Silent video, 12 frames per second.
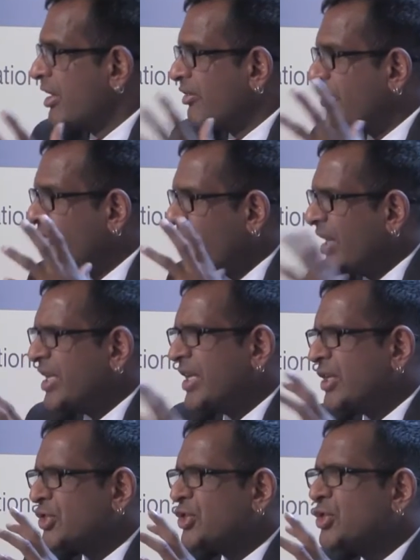
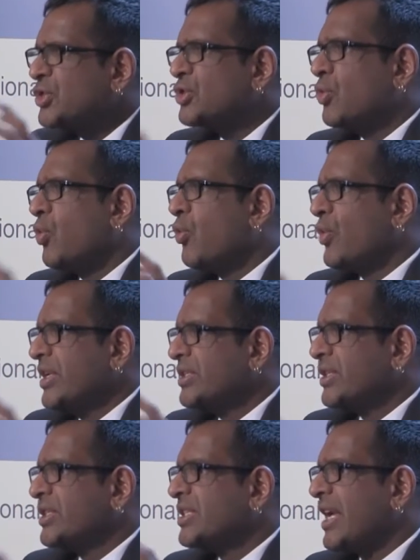Finding a story
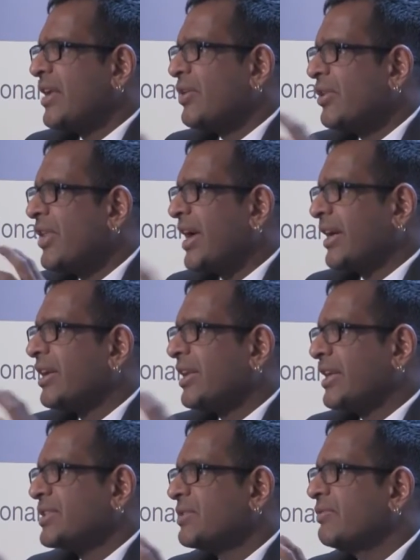to tell that
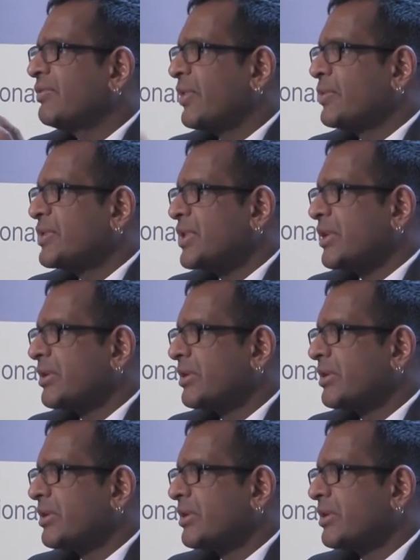class of voter